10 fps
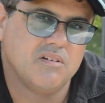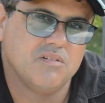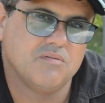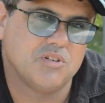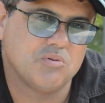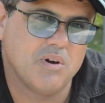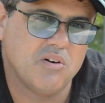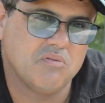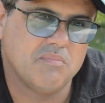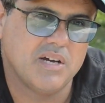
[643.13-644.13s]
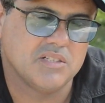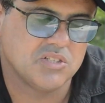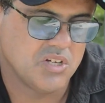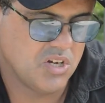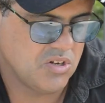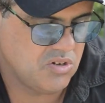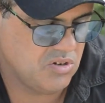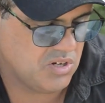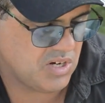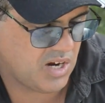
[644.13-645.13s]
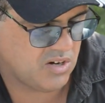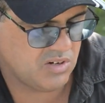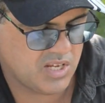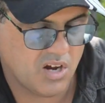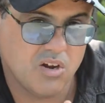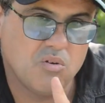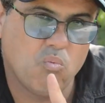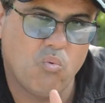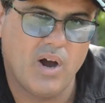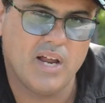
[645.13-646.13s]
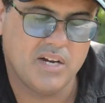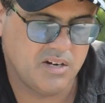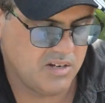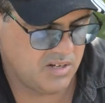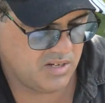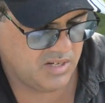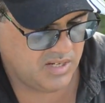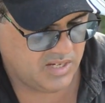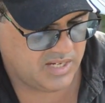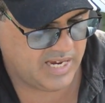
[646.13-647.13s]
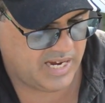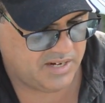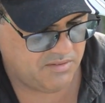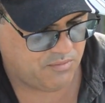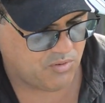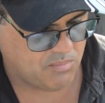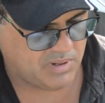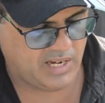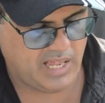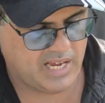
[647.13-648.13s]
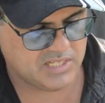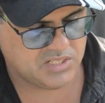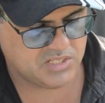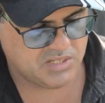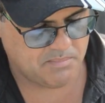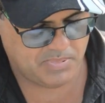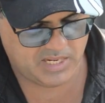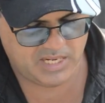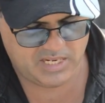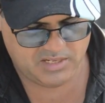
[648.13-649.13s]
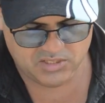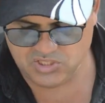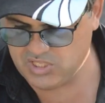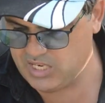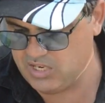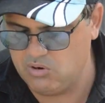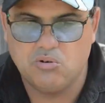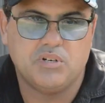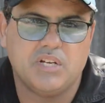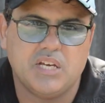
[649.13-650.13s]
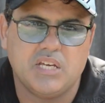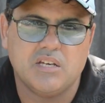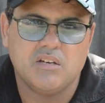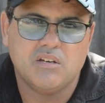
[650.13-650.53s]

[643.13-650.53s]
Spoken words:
for 12 months. You can only own 1 gun from class B, C or D.